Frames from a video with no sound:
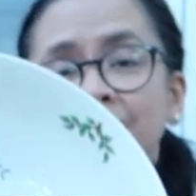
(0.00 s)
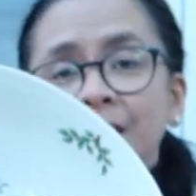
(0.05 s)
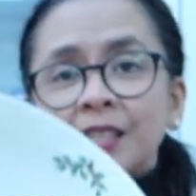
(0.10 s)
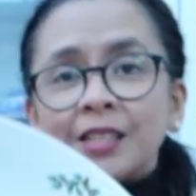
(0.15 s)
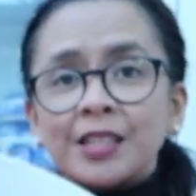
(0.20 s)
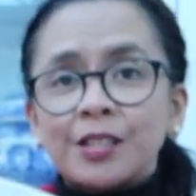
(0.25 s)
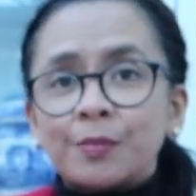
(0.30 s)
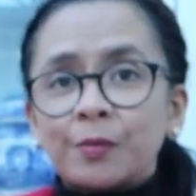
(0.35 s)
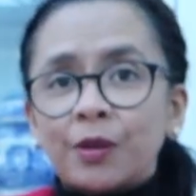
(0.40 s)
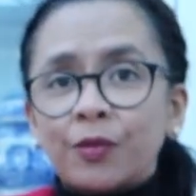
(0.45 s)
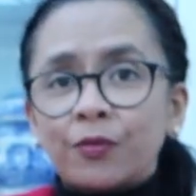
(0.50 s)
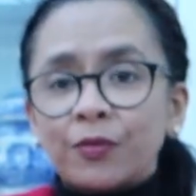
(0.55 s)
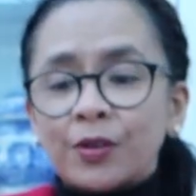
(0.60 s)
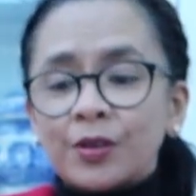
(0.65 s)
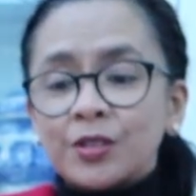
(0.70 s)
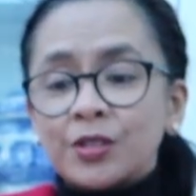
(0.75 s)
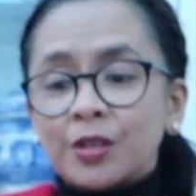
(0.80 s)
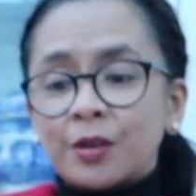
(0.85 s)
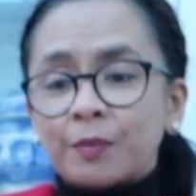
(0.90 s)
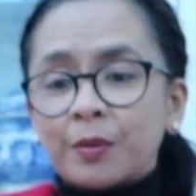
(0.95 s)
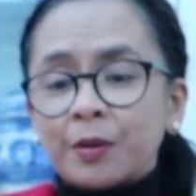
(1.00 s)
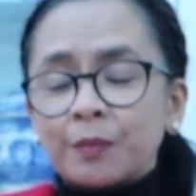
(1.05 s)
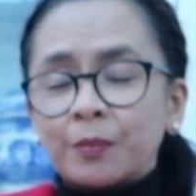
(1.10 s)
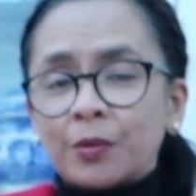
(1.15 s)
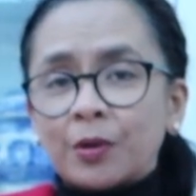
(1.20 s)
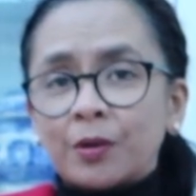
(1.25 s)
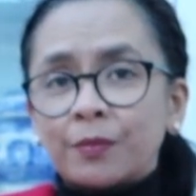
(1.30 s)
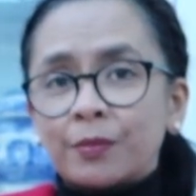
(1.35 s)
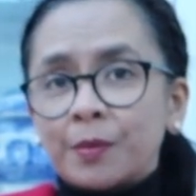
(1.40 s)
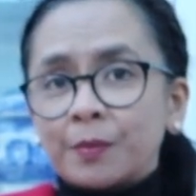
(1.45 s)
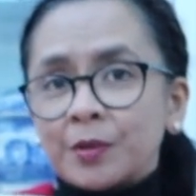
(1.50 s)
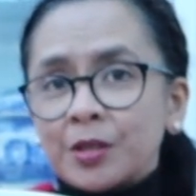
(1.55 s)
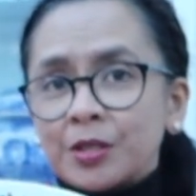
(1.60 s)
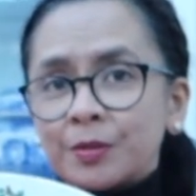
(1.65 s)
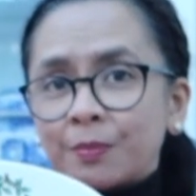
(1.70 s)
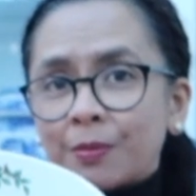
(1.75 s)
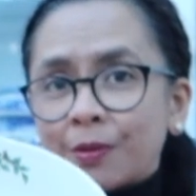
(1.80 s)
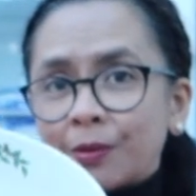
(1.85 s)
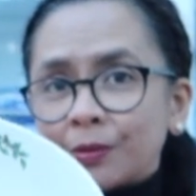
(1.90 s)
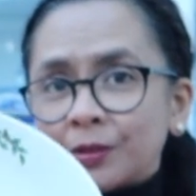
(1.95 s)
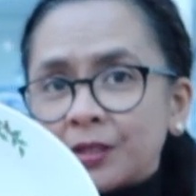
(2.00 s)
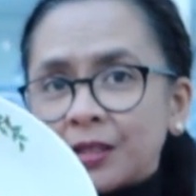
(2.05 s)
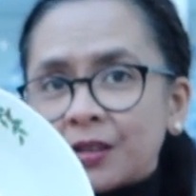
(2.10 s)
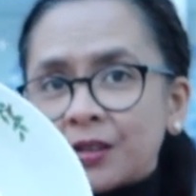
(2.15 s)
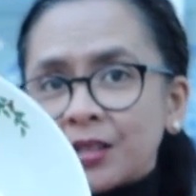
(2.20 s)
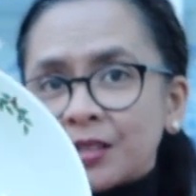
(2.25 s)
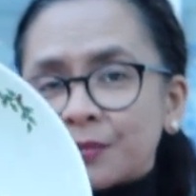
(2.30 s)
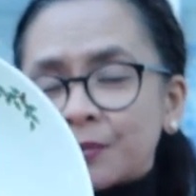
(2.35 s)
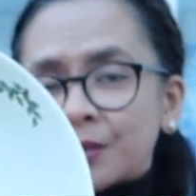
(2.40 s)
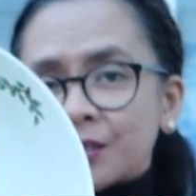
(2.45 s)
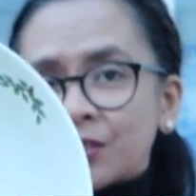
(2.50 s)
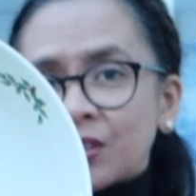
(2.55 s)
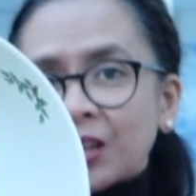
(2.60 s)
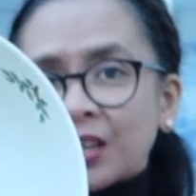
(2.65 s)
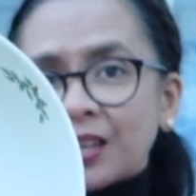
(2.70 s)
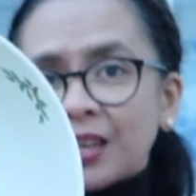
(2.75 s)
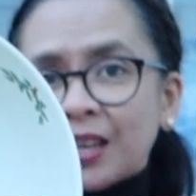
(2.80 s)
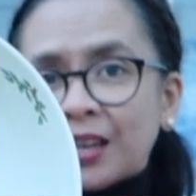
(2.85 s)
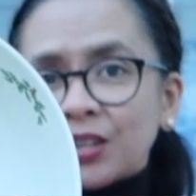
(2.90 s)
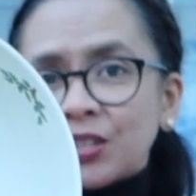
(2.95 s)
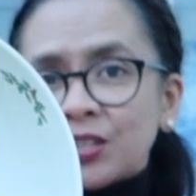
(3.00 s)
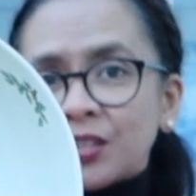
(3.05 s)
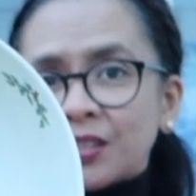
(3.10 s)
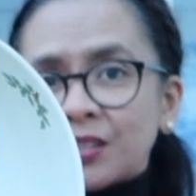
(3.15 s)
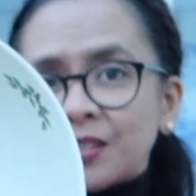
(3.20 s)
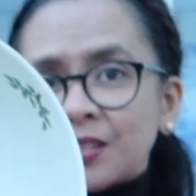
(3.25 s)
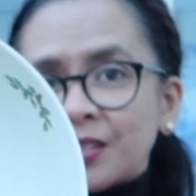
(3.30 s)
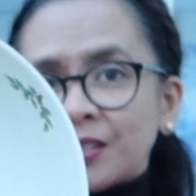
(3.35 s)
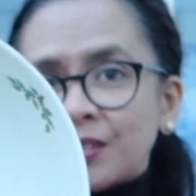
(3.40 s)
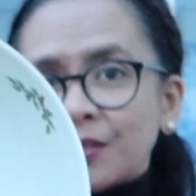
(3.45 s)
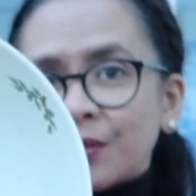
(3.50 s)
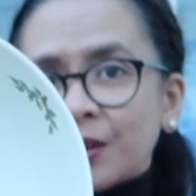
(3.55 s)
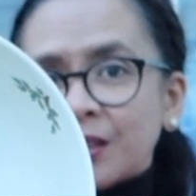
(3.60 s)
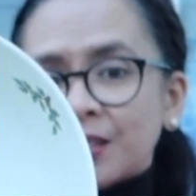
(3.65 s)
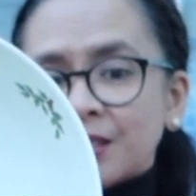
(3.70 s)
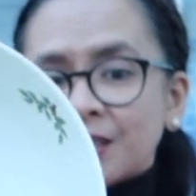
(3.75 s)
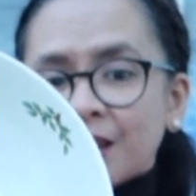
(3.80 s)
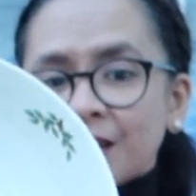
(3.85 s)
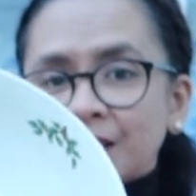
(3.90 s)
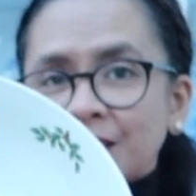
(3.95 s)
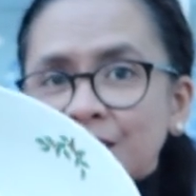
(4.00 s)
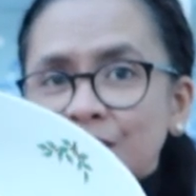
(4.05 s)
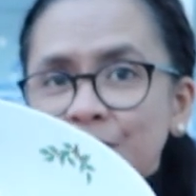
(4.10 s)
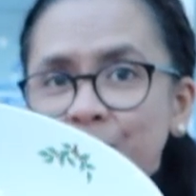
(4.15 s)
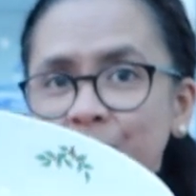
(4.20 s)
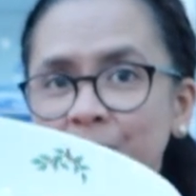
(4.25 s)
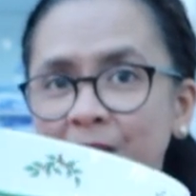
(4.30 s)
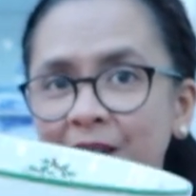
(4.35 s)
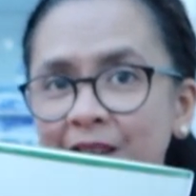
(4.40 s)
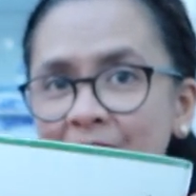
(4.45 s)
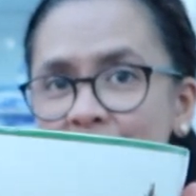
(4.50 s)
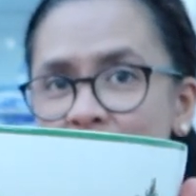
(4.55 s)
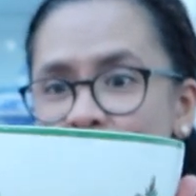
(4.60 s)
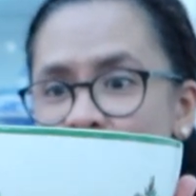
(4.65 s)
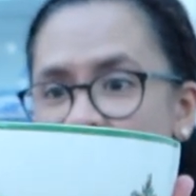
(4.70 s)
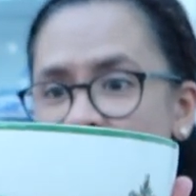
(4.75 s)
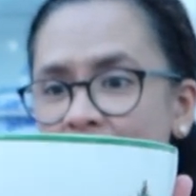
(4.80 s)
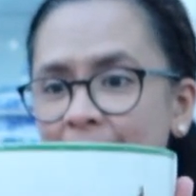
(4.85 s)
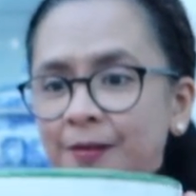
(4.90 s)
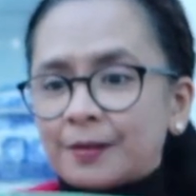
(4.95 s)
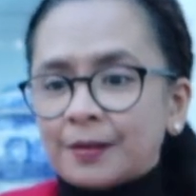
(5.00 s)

This is my first serving bowl from the Spode Christmas tree collection. So I decided to buy as well.